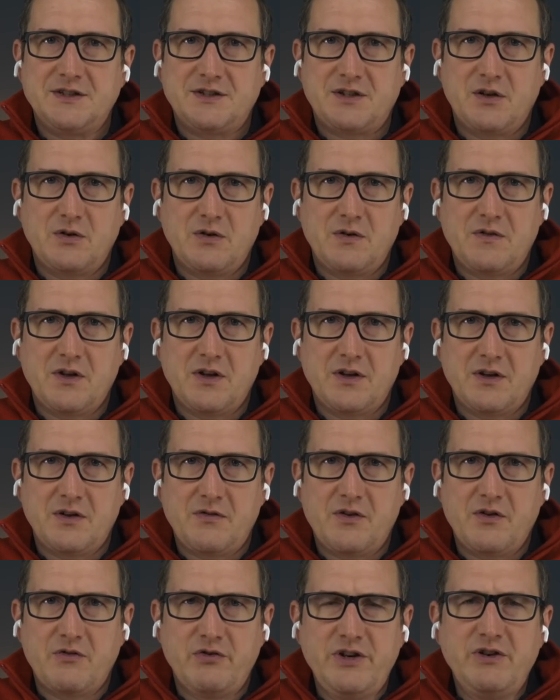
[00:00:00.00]
So the
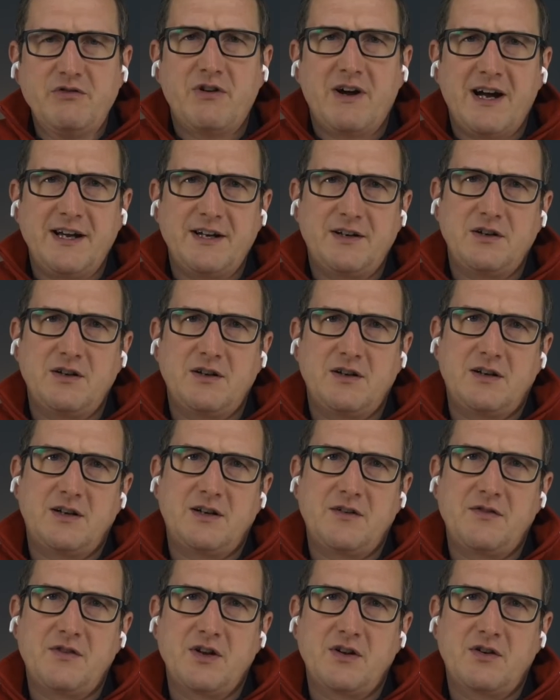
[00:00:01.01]
the rewrite,
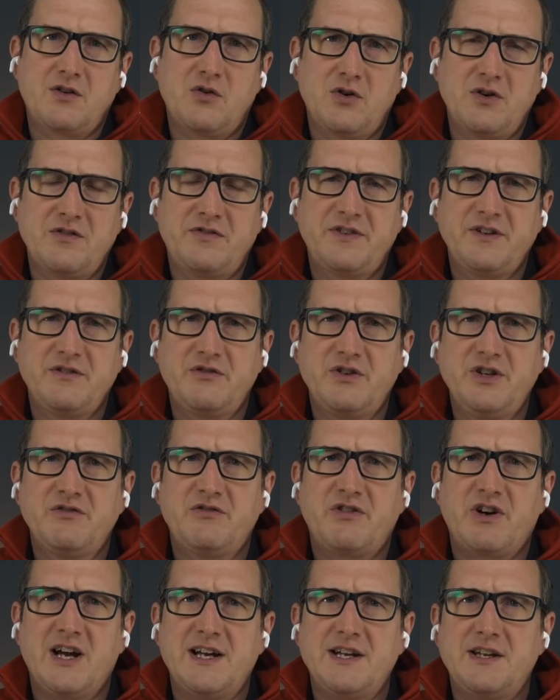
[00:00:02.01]
uh, the Korifi
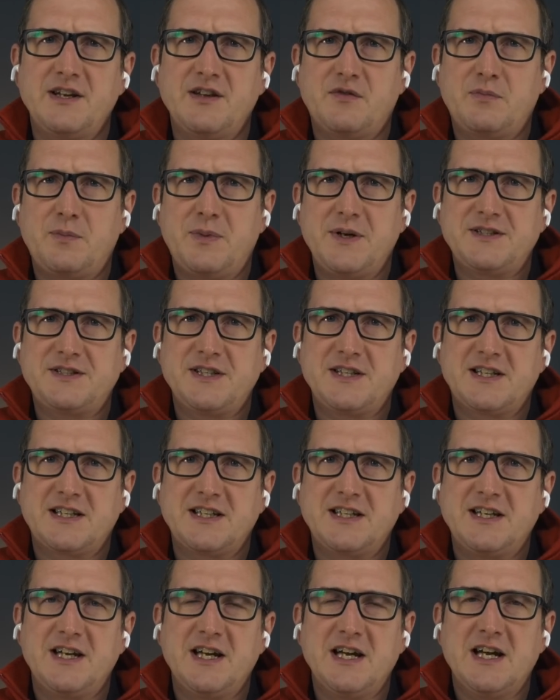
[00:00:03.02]
rewrite, is
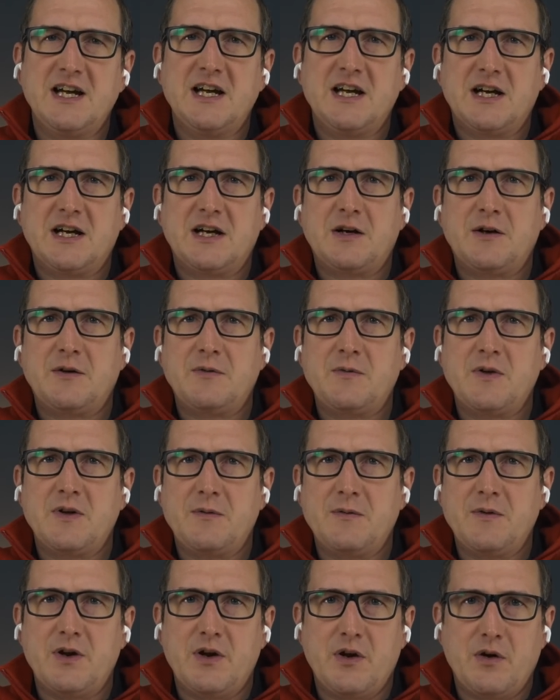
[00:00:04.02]
basically uh,
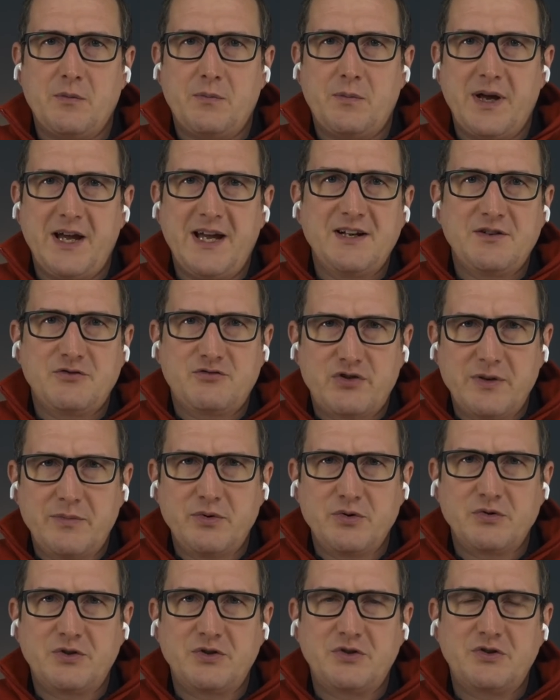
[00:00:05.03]
you know paying
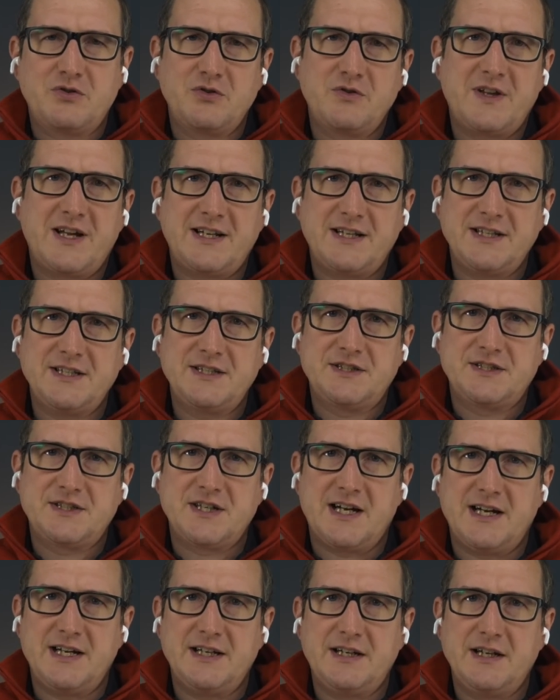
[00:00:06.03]
tribute to that
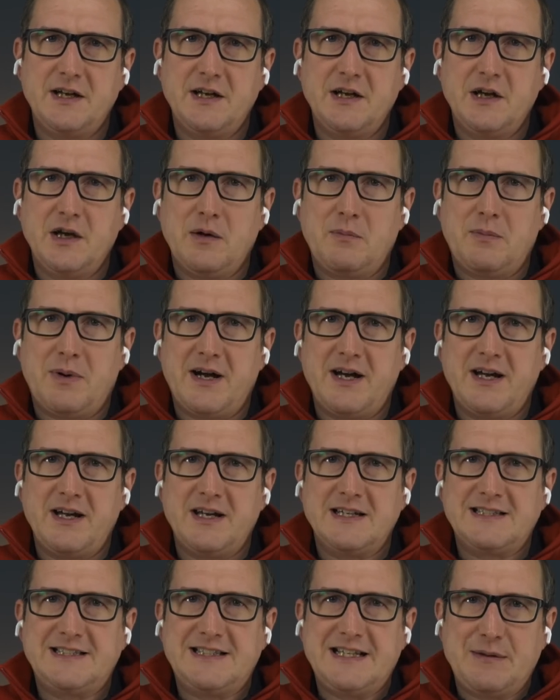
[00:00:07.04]
insight
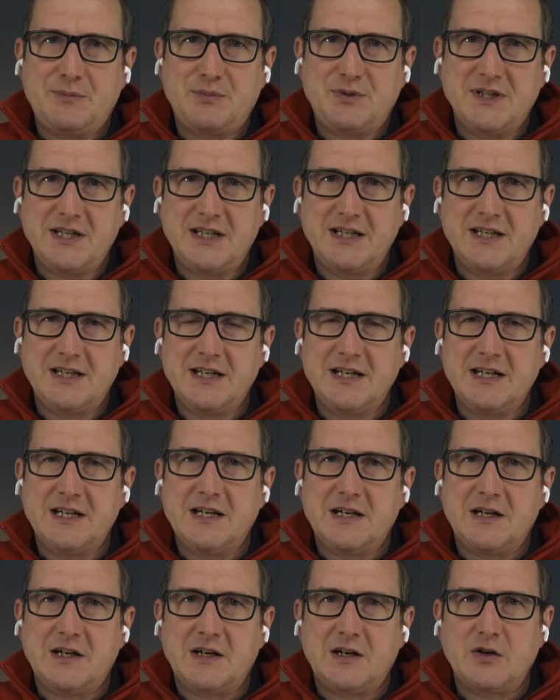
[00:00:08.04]
by adapting
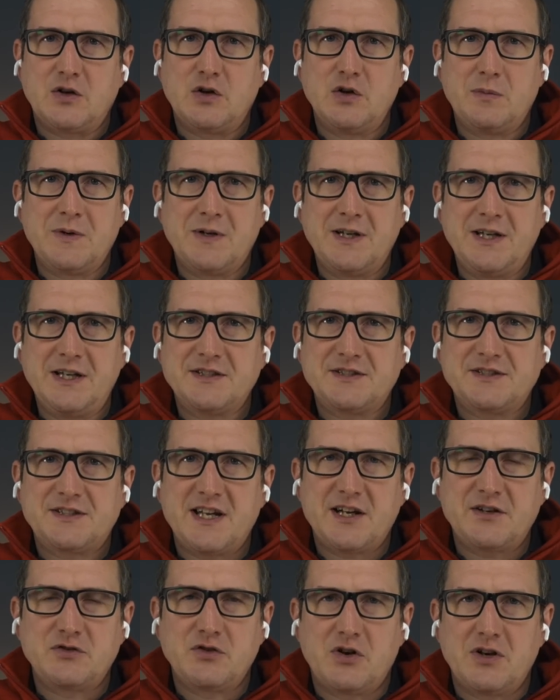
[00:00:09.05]
uh, Kubernetes
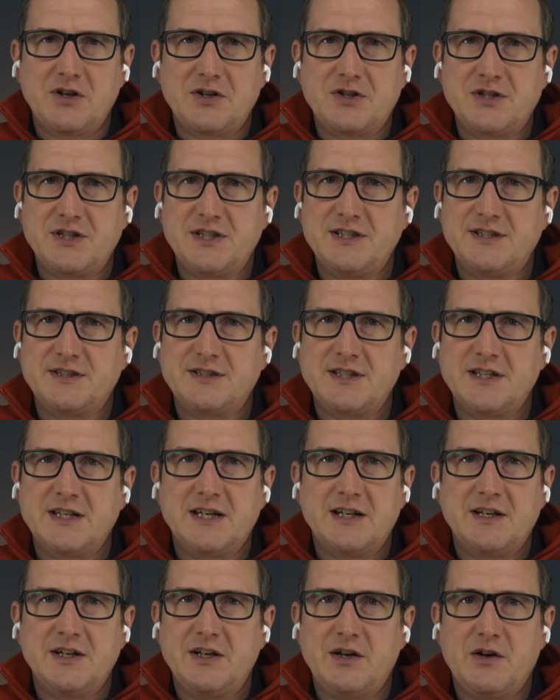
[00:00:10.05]
technologies
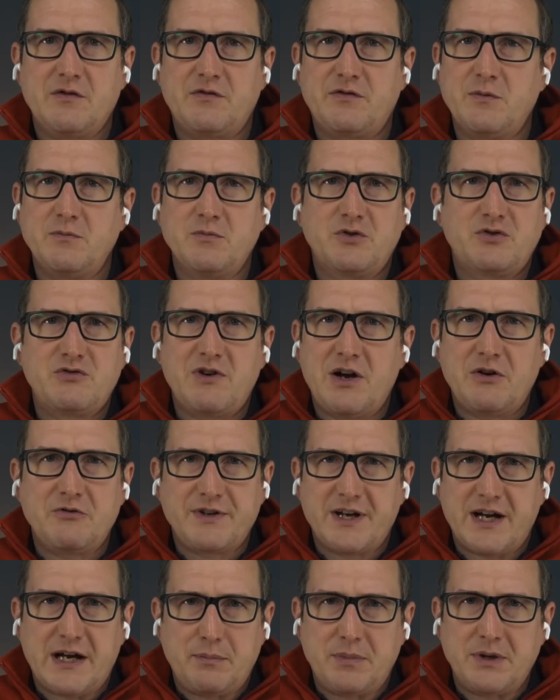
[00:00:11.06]
you know from
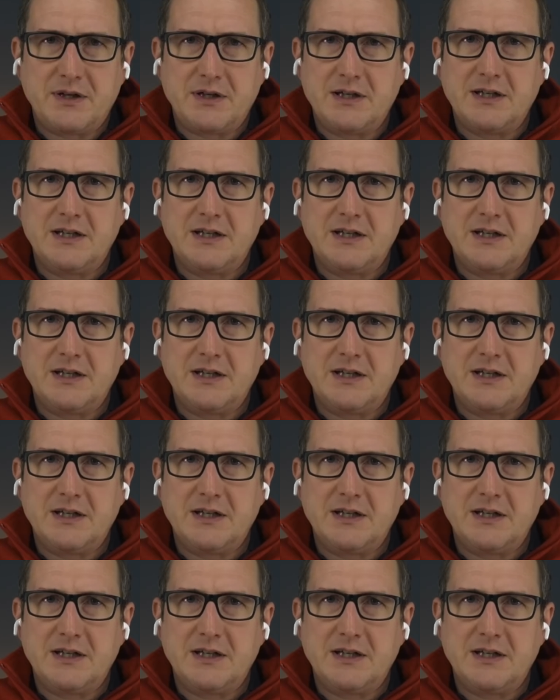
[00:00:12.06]
ground up.